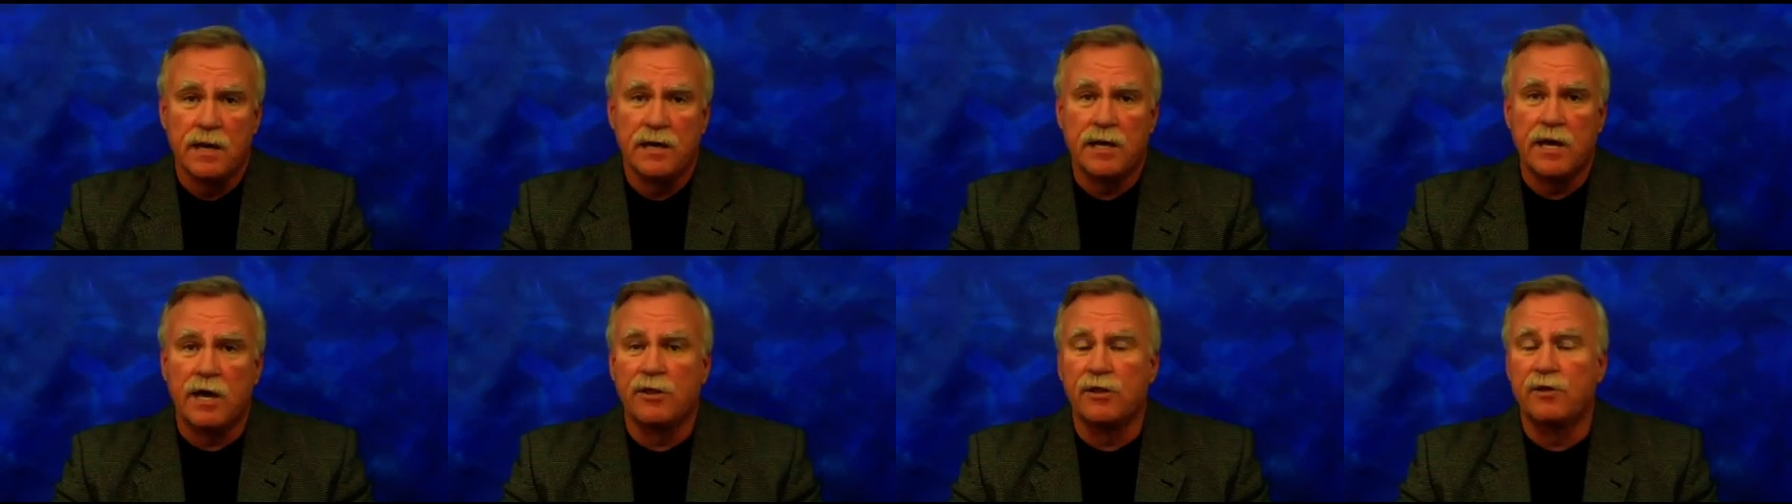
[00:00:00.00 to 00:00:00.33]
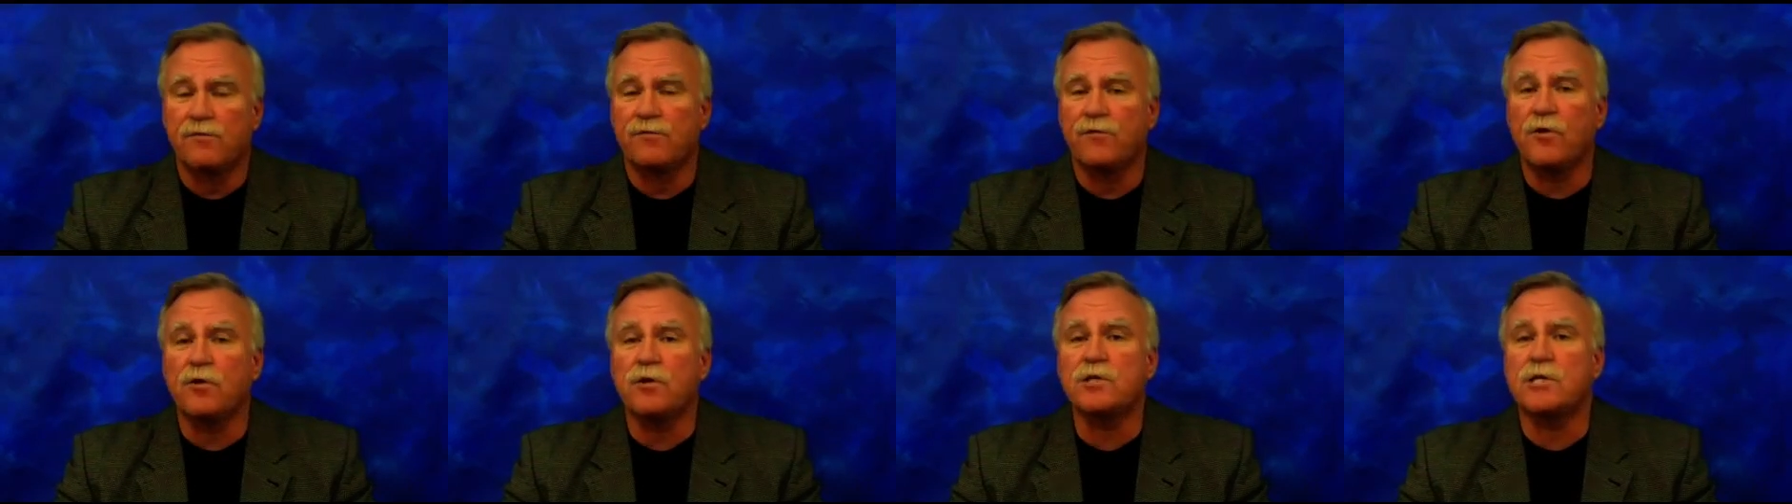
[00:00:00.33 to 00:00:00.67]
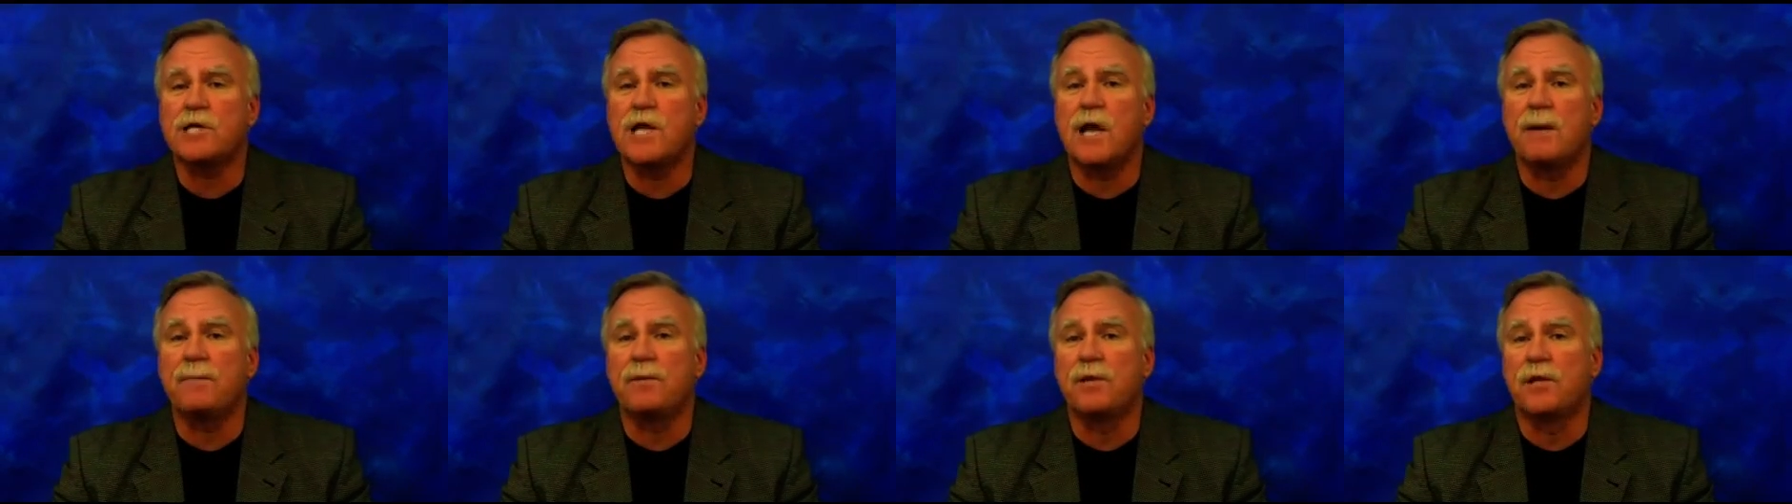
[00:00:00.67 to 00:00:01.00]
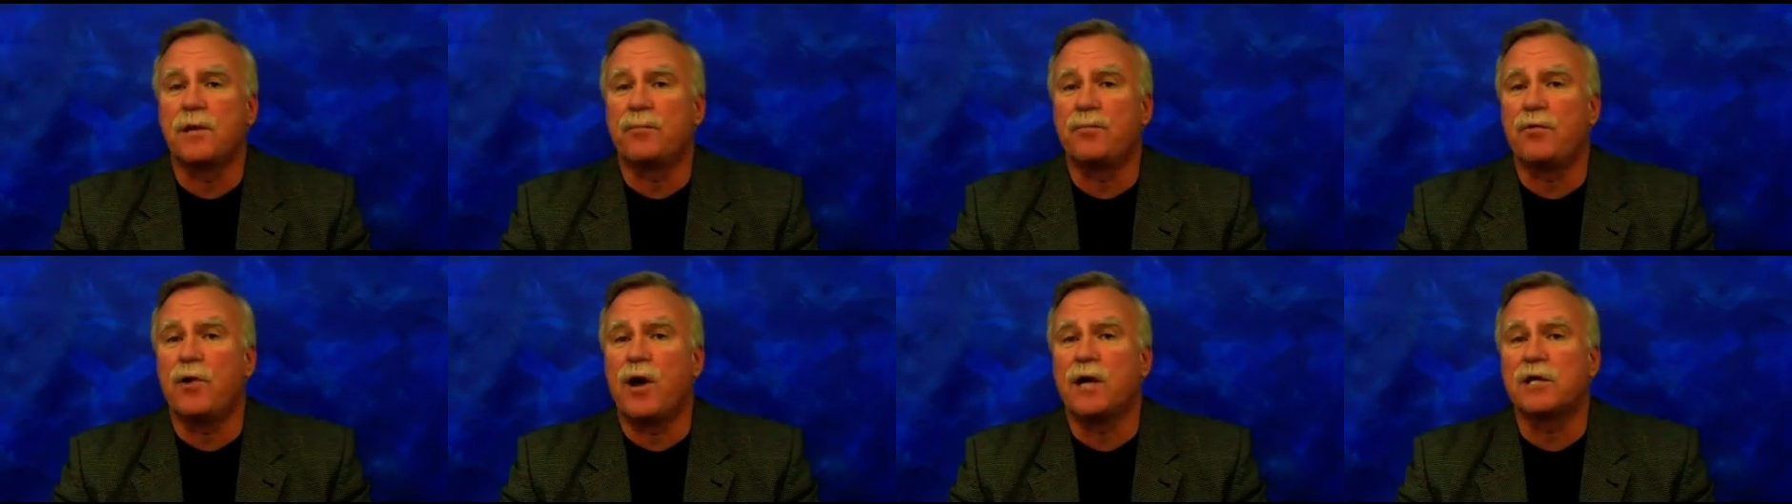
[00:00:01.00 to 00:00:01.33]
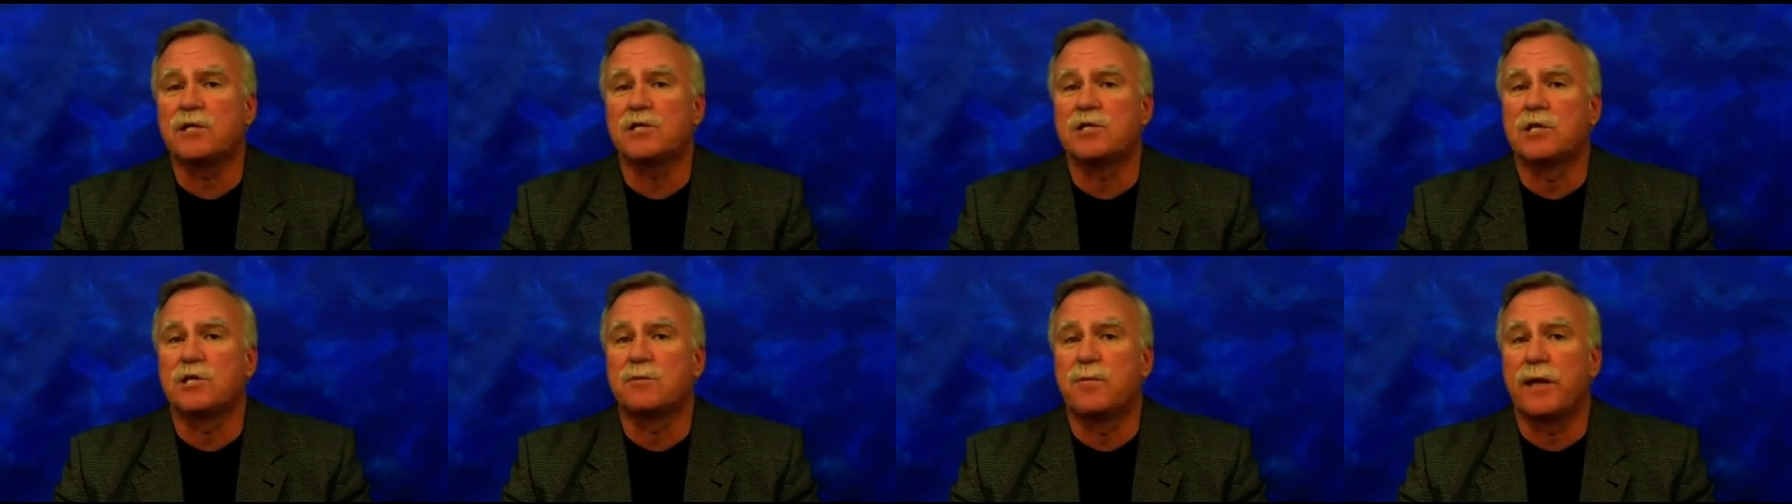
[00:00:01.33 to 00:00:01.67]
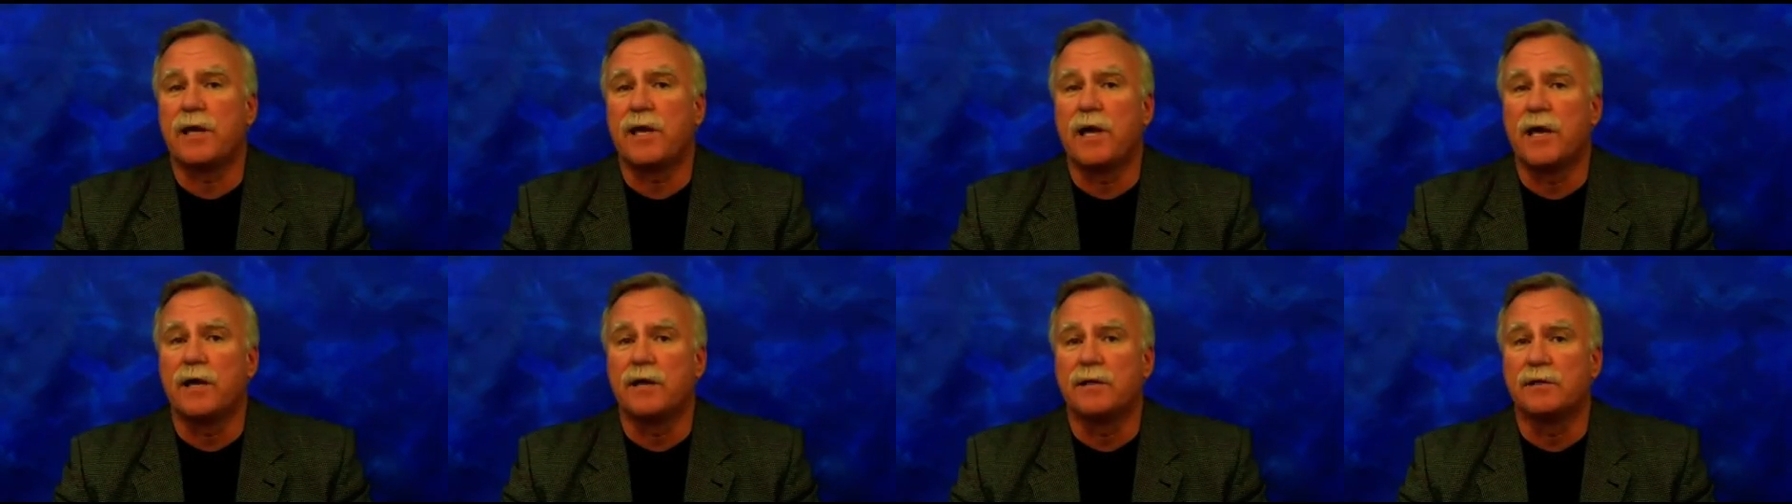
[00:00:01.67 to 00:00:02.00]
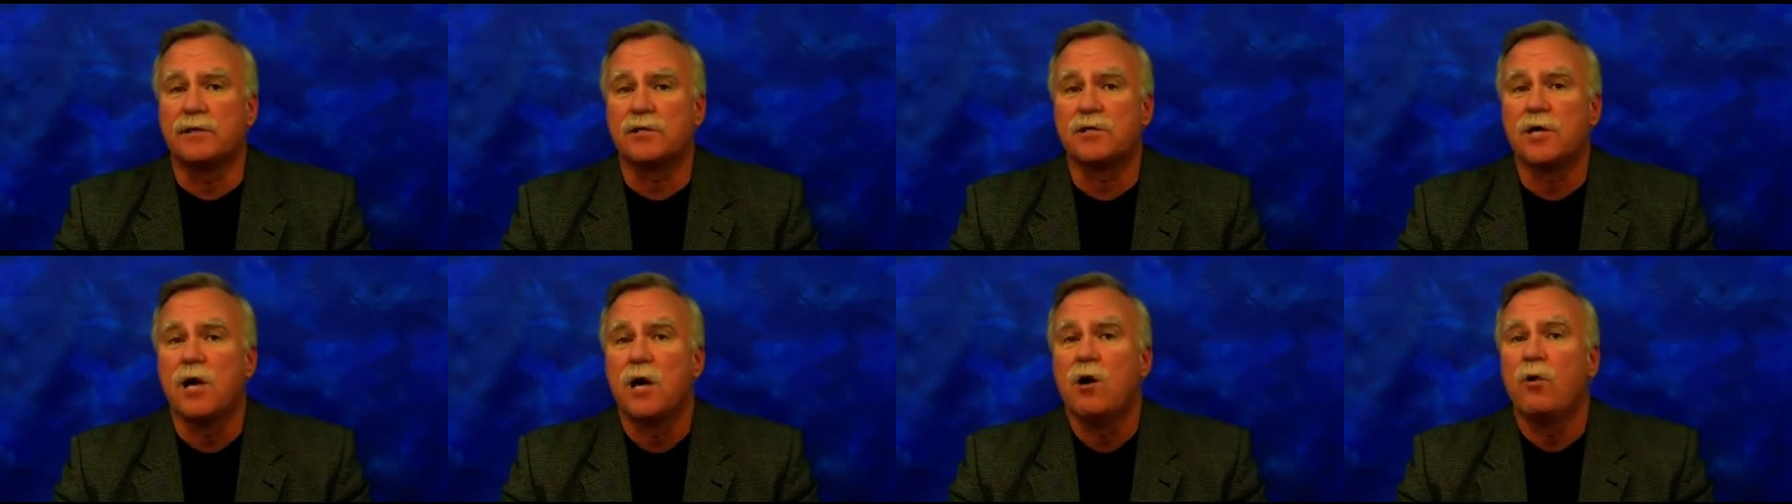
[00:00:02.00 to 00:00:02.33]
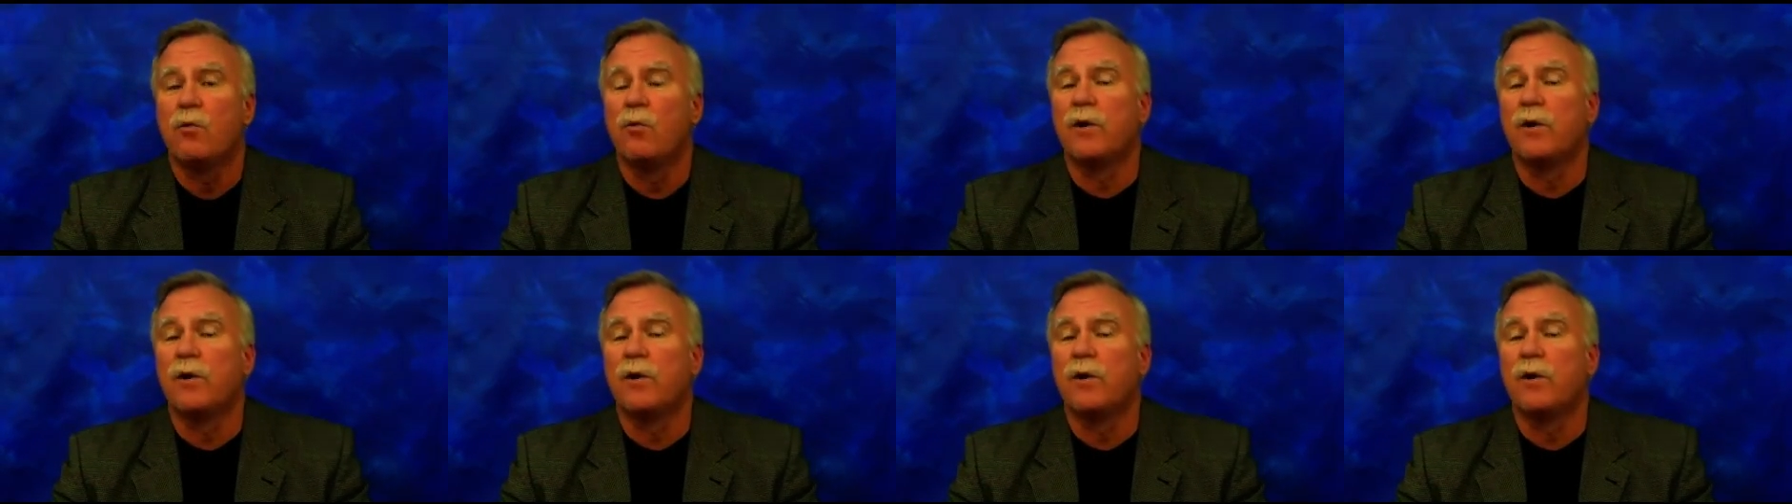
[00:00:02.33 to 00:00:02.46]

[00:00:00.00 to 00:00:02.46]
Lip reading: Now, the first step of the process begins